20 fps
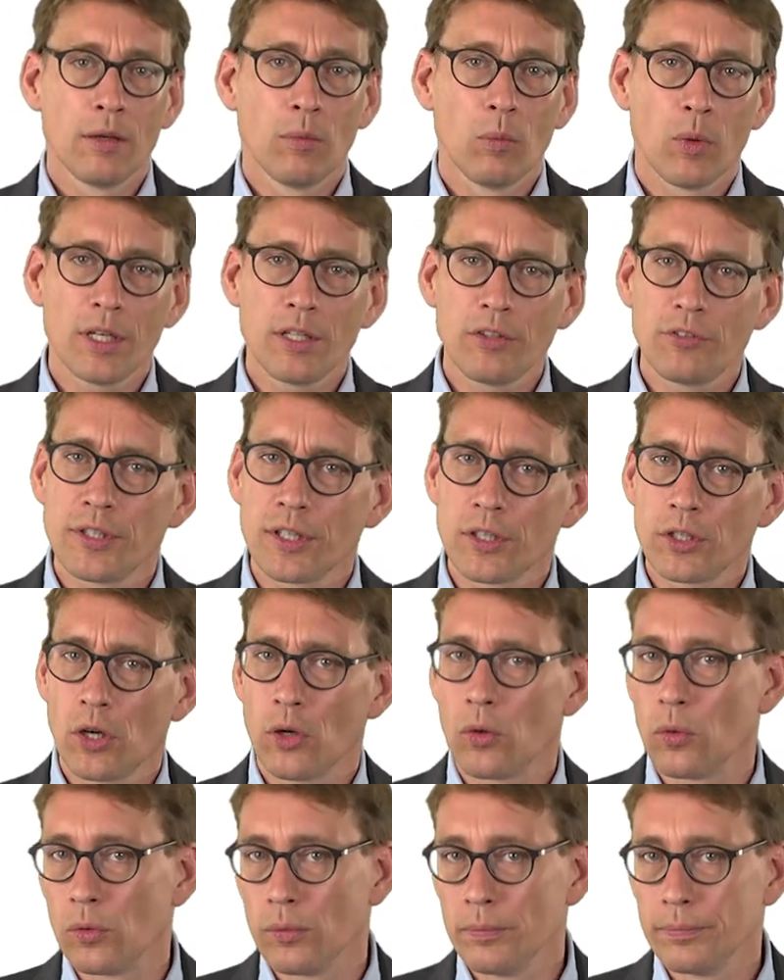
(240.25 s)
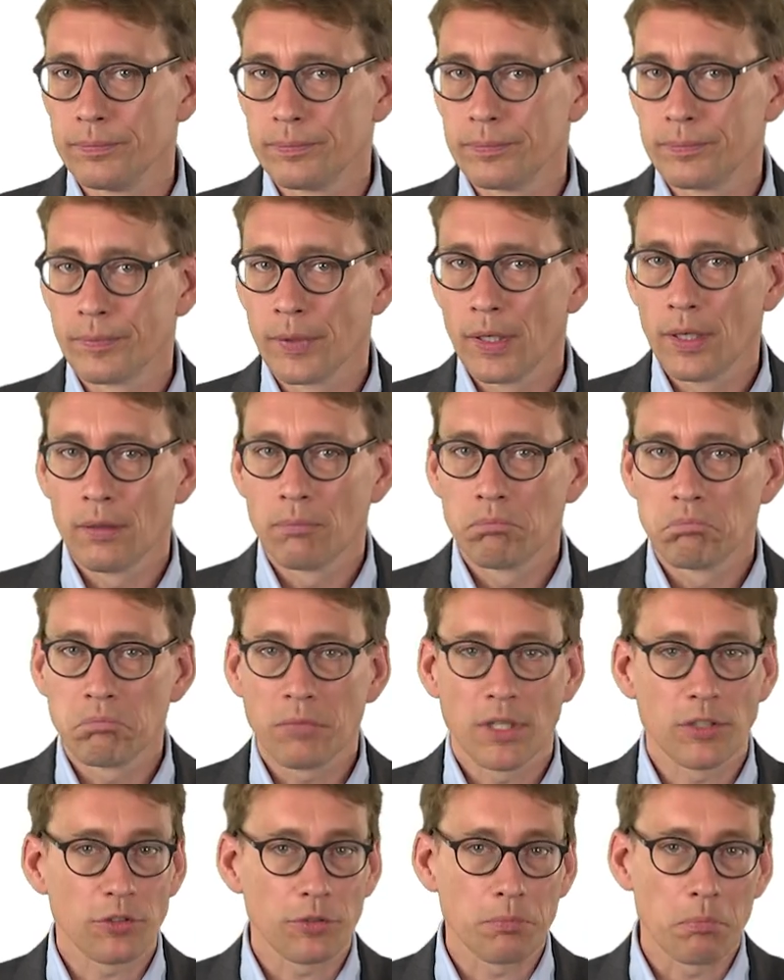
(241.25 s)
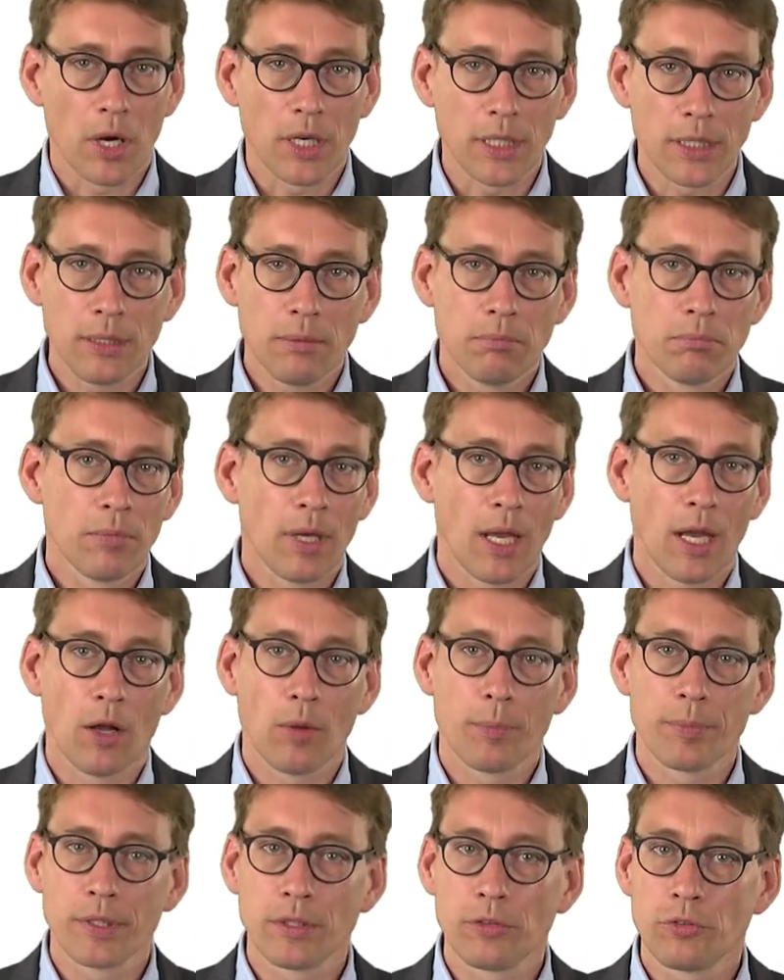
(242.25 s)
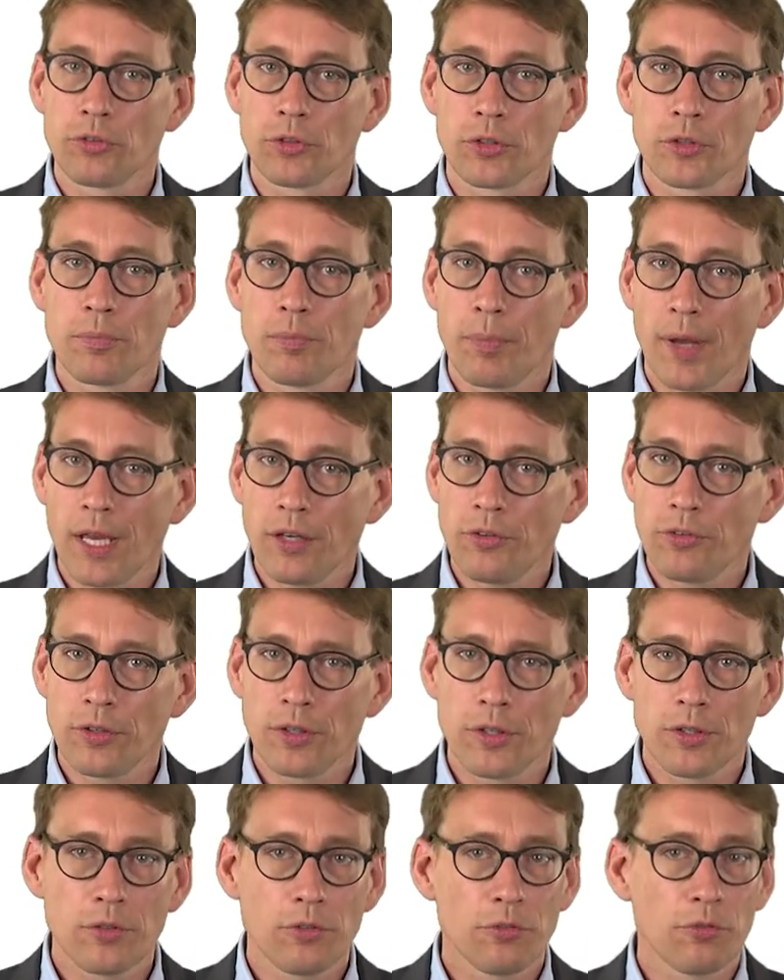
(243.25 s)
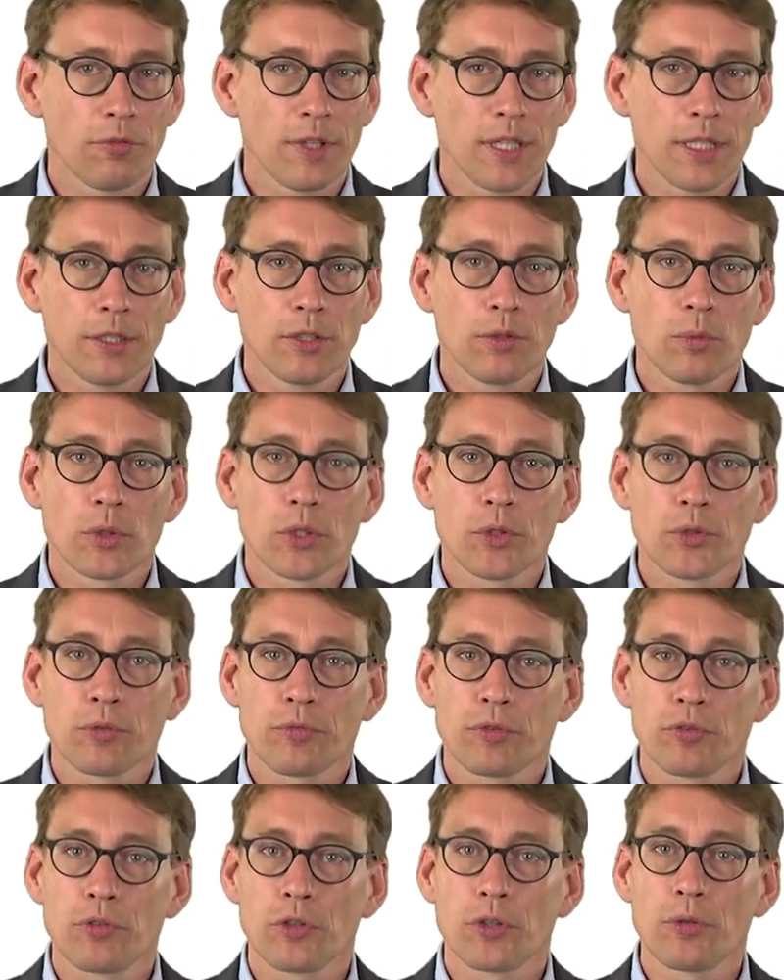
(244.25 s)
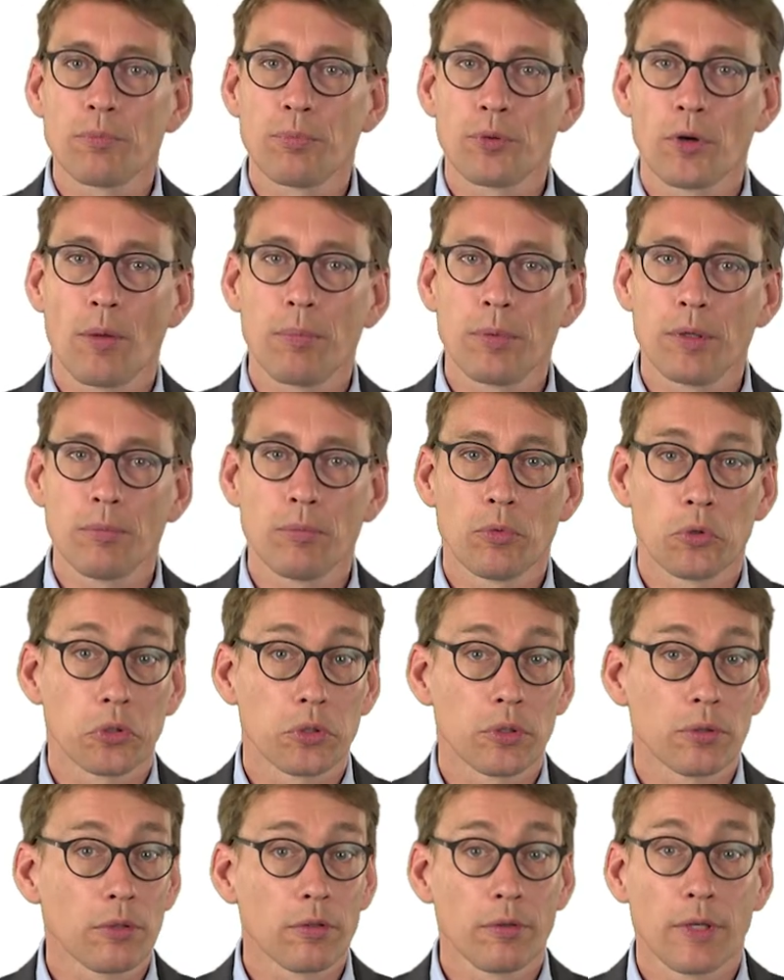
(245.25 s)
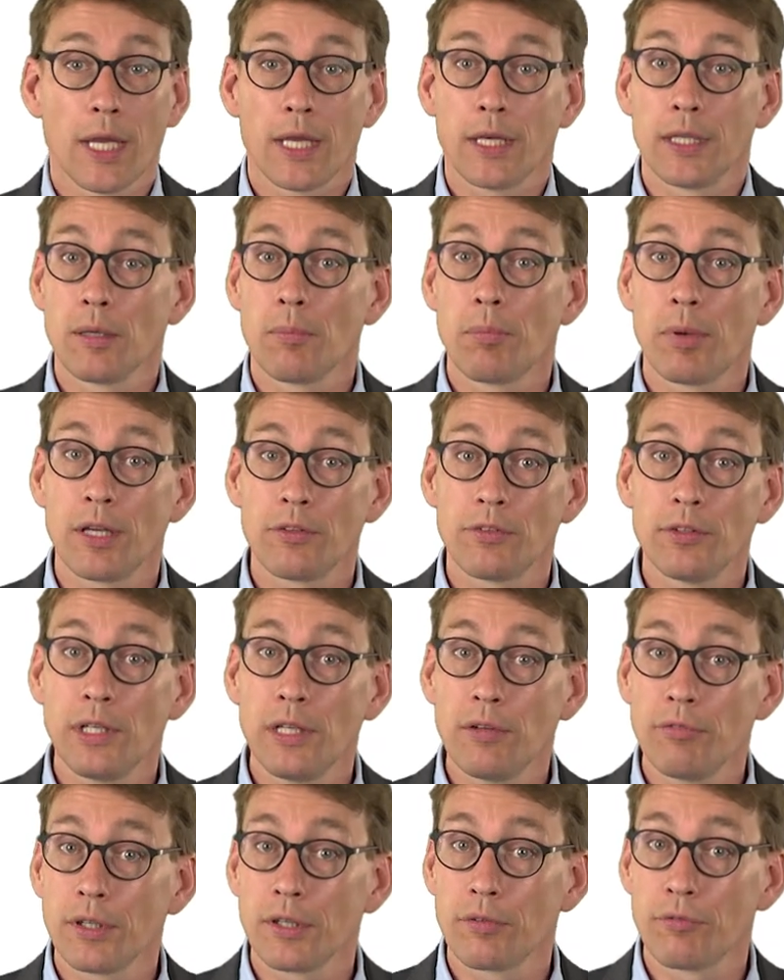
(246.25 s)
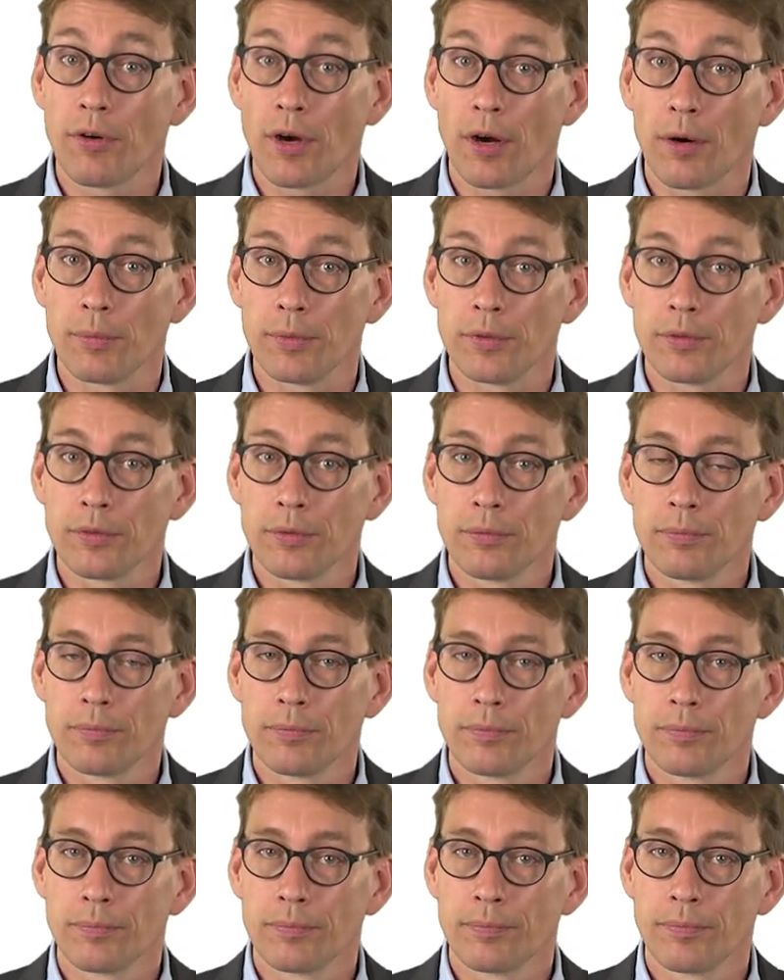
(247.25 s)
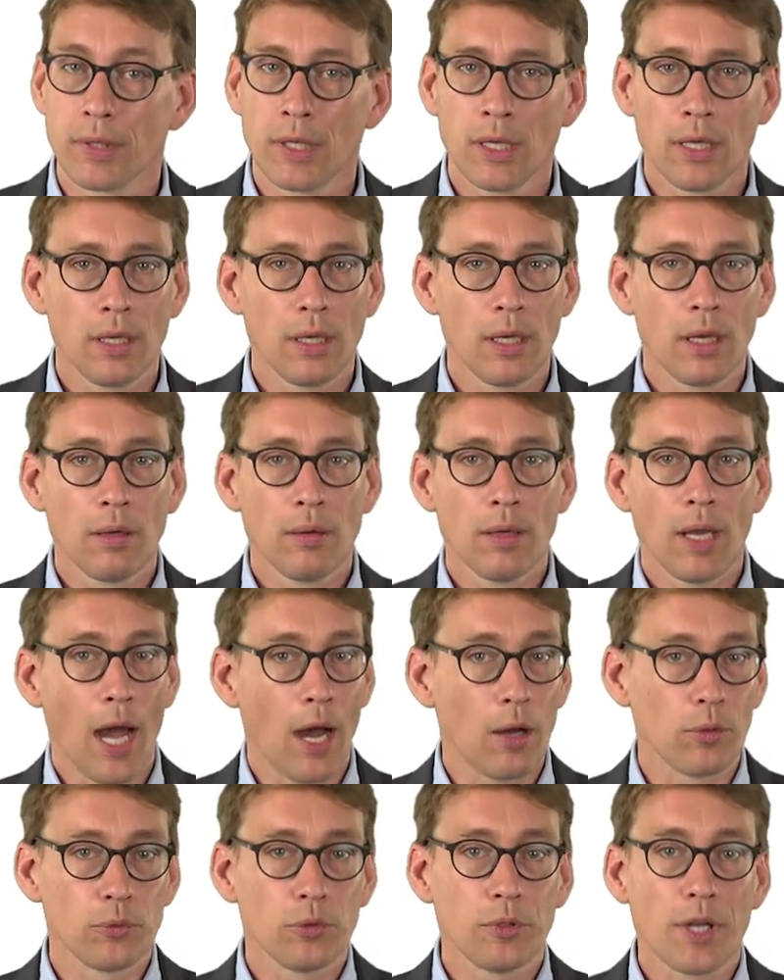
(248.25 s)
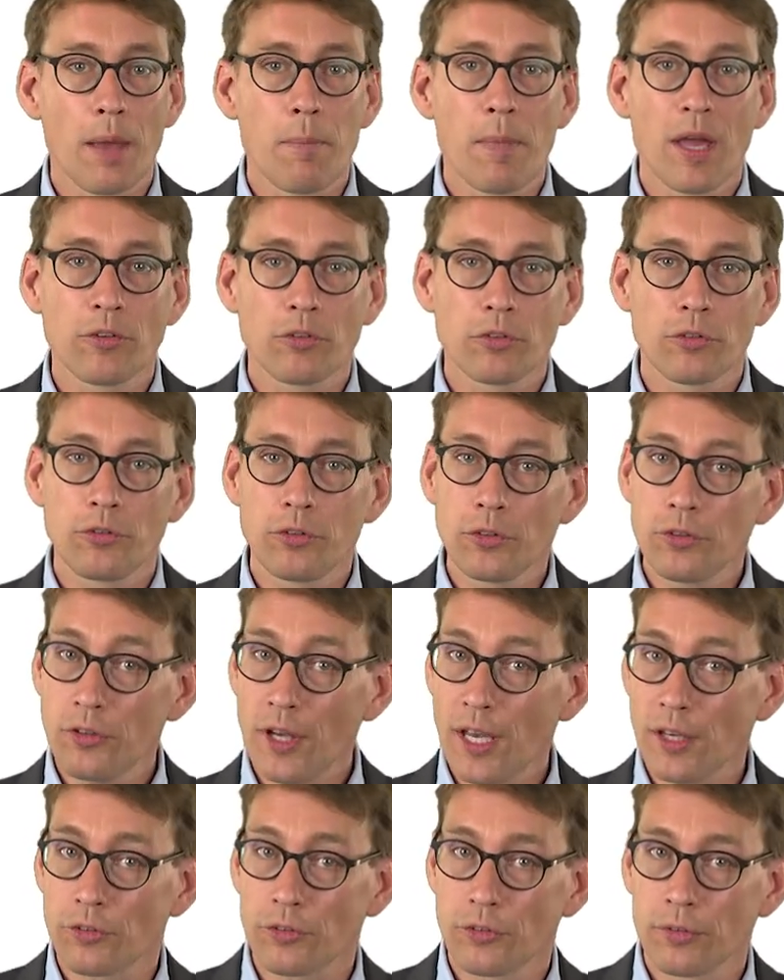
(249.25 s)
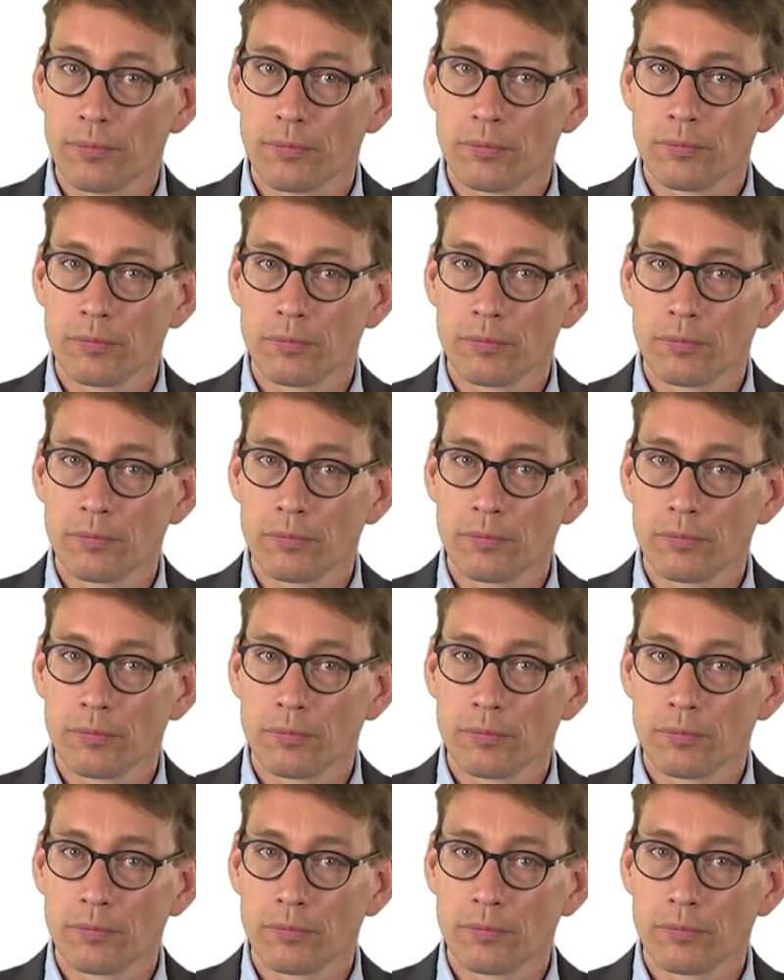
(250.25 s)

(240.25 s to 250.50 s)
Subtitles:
What their goal? Is it money, helping certain patients, ridding the world of a certain problem, or creating a pleasant living environment? How do they measure success?